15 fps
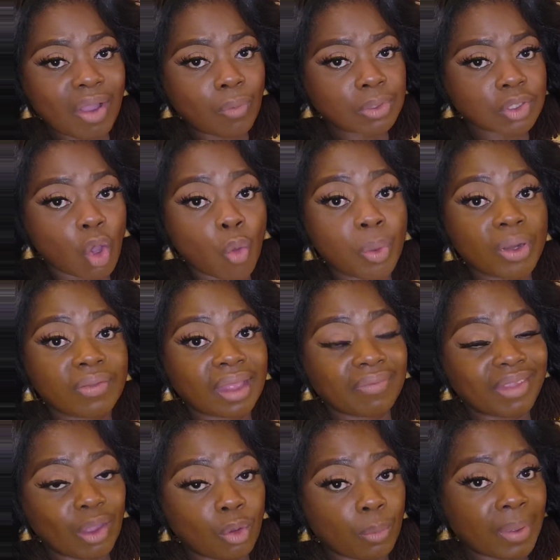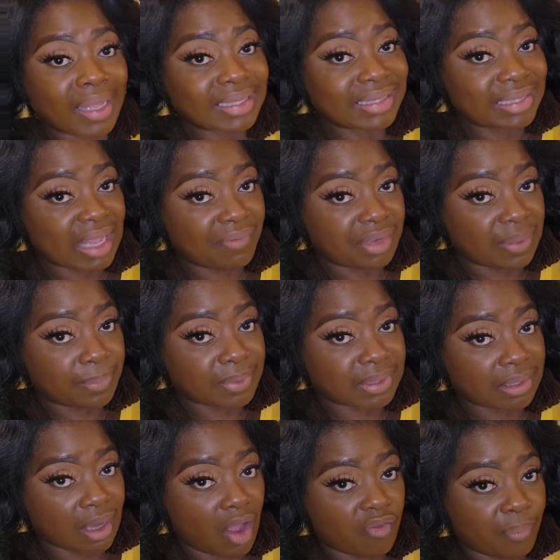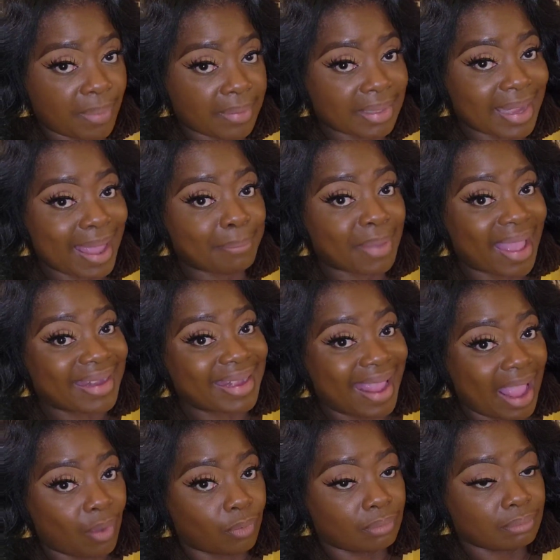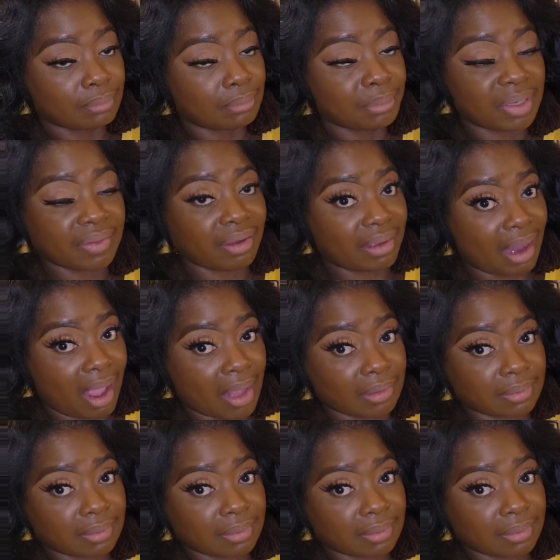I was hoping that they were about 70% off by now, but they're not